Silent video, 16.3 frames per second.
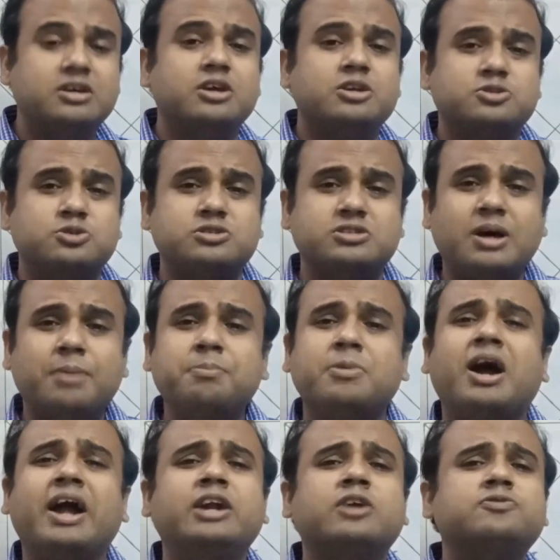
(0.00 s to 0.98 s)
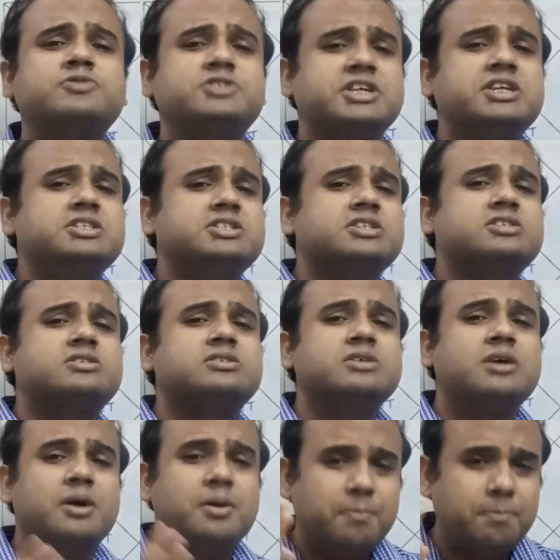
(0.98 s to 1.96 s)
So some kind of changes
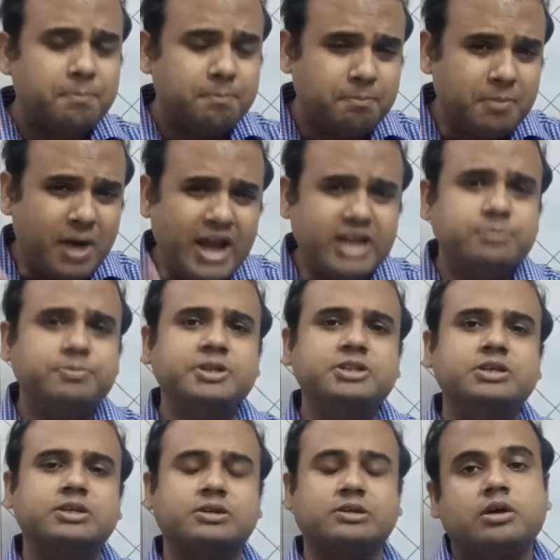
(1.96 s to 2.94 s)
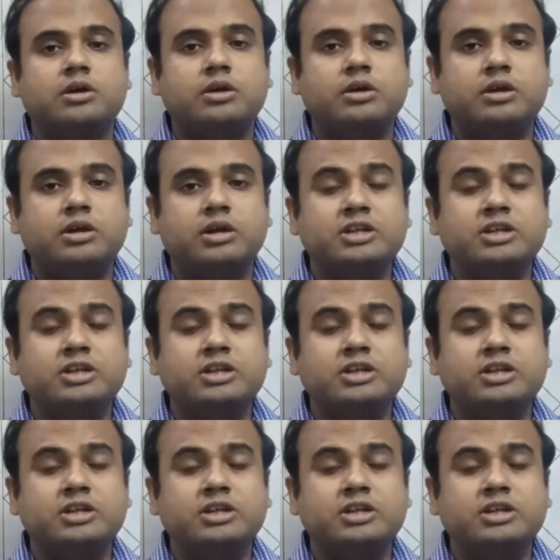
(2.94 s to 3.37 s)
might be there in